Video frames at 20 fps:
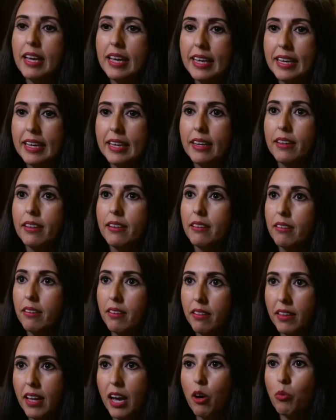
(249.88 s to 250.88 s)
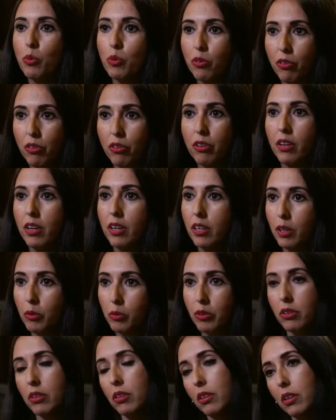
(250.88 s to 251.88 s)
And that was the night I
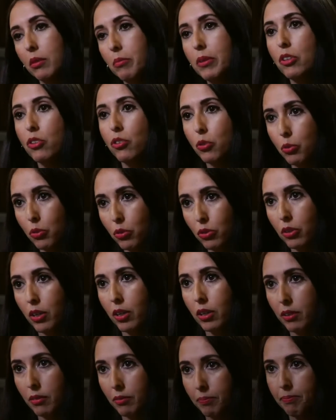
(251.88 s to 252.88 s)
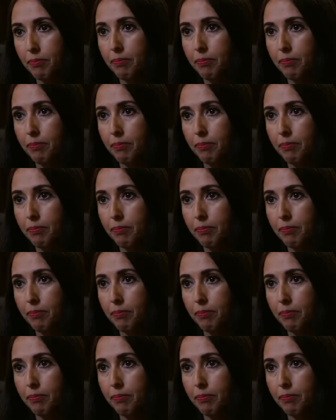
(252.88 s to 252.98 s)
was going to commit suicide.